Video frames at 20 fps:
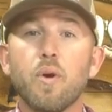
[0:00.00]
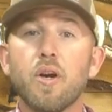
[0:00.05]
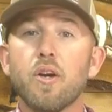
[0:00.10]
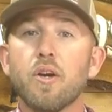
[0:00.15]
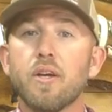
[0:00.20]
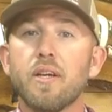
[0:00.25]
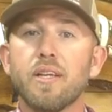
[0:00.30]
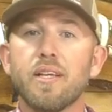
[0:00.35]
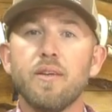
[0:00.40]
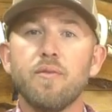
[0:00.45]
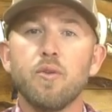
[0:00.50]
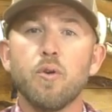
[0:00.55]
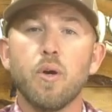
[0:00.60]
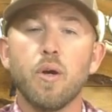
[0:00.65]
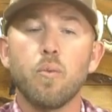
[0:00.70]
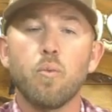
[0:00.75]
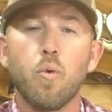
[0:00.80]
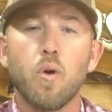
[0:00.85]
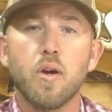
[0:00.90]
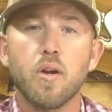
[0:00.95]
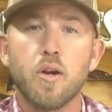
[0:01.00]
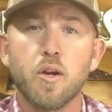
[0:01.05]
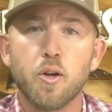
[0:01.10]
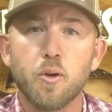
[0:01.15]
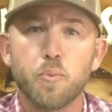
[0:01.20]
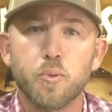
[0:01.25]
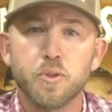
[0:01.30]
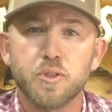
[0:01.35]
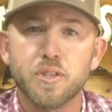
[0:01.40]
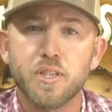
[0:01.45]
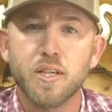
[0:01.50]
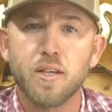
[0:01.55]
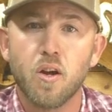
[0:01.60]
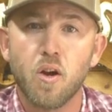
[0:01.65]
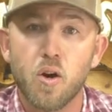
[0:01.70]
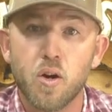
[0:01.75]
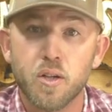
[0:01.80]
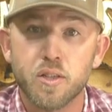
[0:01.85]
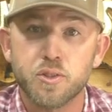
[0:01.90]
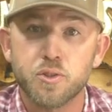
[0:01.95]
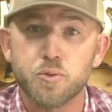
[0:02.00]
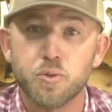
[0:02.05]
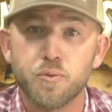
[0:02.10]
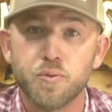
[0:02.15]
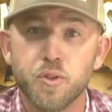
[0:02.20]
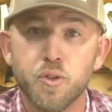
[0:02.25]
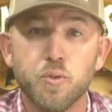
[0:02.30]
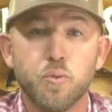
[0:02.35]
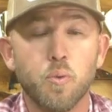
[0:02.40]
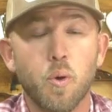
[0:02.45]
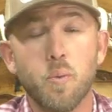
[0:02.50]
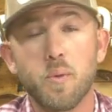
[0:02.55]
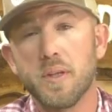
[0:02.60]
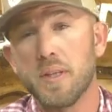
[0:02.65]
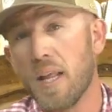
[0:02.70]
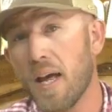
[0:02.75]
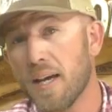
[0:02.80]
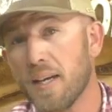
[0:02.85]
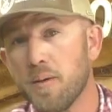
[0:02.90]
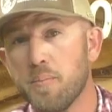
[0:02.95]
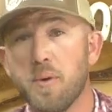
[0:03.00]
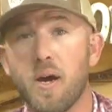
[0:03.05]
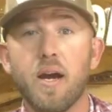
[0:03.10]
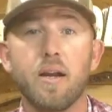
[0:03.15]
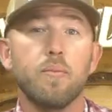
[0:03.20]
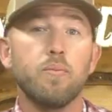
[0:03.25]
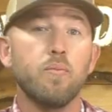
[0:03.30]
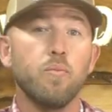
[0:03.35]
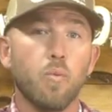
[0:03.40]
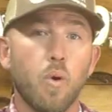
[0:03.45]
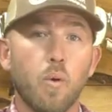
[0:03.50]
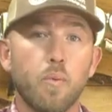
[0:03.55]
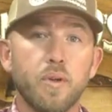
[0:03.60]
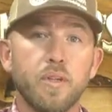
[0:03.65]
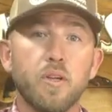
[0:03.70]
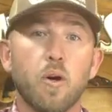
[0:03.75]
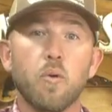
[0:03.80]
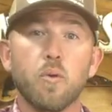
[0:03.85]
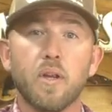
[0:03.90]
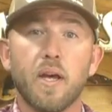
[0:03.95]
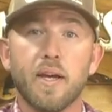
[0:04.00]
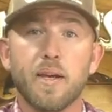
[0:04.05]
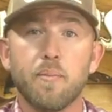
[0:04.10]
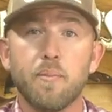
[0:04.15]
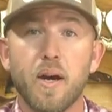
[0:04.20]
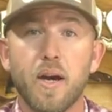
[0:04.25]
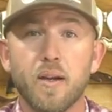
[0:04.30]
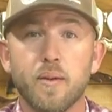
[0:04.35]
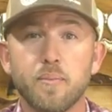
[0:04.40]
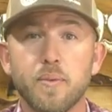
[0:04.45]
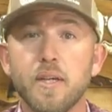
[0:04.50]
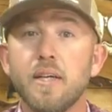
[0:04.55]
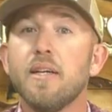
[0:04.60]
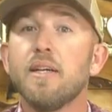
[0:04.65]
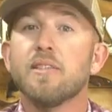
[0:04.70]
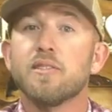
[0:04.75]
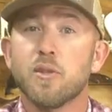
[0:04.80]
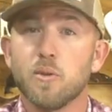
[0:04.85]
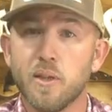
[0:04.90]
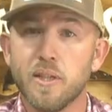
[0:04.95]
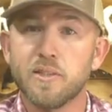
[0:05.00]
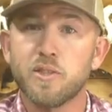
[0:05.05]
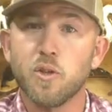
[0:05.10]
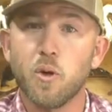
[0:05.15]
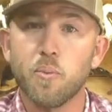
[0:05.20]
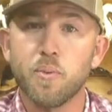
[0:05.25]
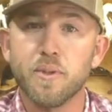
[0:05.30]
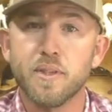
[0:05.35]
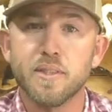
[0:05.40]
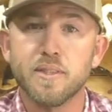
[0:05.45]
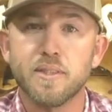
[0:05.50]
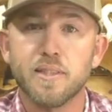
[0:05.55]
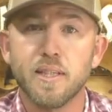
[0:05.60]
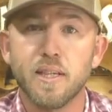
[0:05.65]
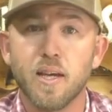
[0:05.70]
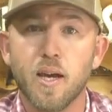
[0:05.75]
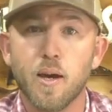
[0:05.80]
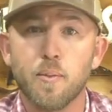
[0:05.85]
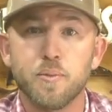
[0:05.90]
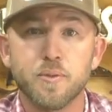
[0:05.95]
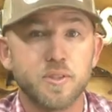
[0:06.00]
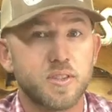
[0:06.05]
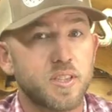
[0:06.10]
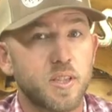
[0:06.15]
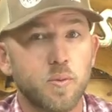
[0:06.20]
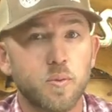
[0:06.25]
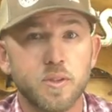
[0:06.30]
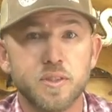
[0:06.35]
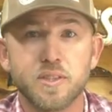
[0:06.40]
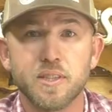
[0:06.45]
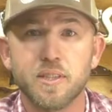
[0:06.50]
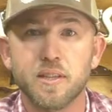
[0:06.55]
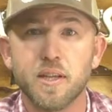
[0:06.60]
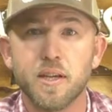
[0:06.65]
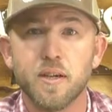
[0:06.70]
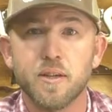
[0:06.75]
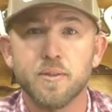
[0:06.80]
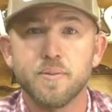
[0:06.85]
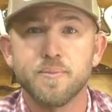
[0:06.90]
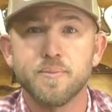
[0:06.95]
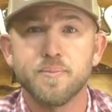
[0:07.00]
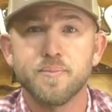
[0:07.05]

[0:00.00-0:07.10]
we're going to give you a one hundred percent honest review. What we like about them, what we don't like about them. So let's open this thing up and see what's in there.